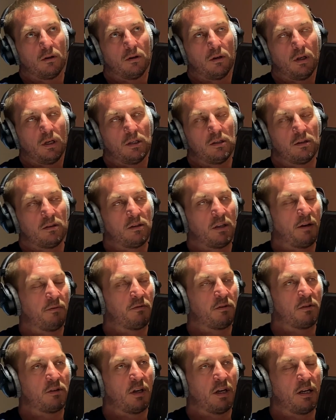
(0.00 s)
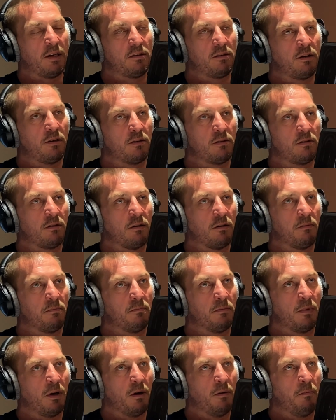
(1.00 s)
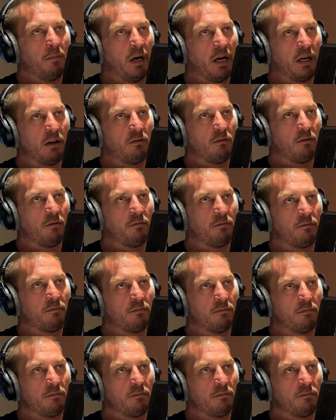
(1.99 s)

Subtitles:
Is it safe to say it's just a matter of